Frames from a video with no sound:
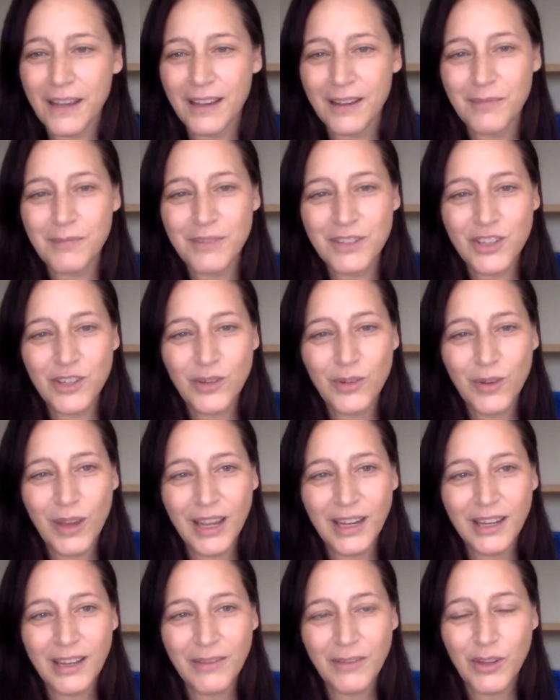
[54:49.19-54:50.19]
Um, do you
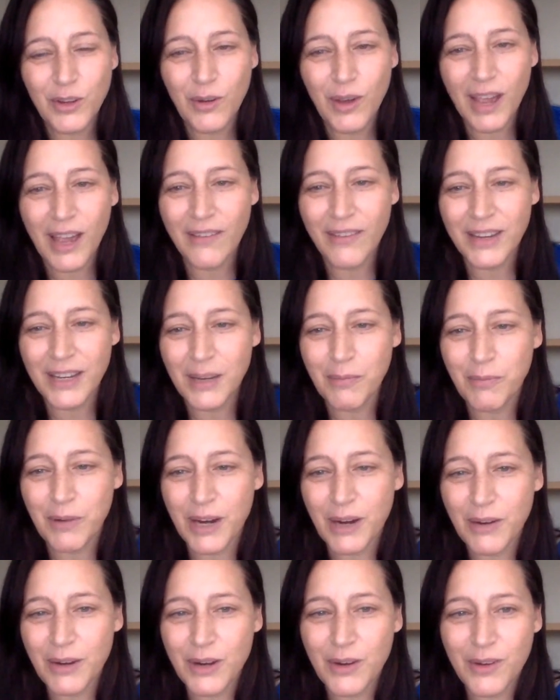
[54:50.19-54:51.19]
any of you have any
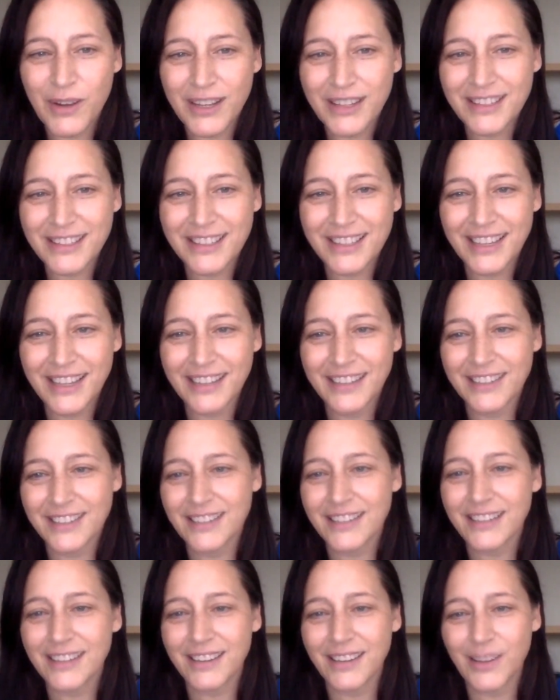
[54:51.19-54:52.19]
prayer requests that
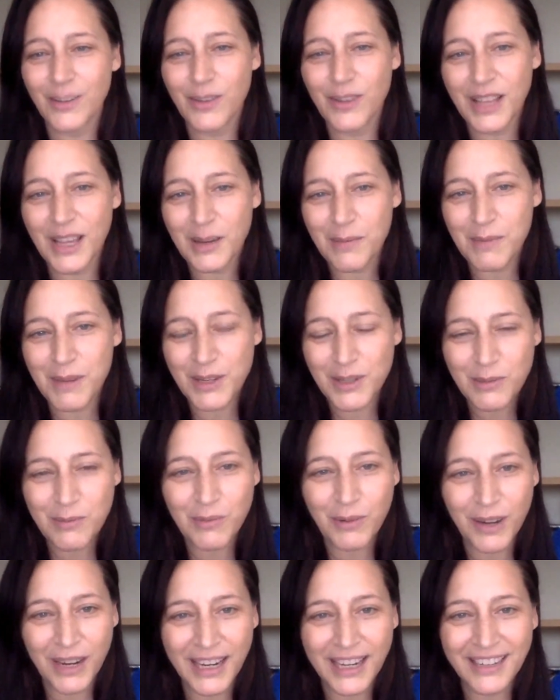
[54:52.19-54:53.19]
you would like me to
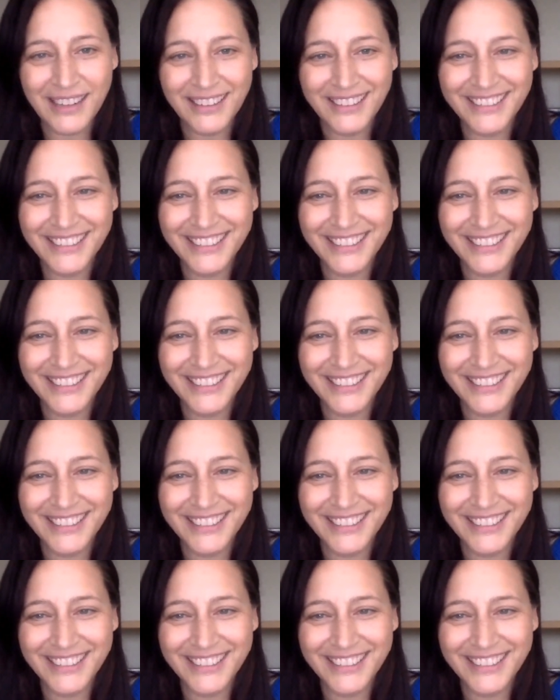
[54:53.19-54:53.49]
pray?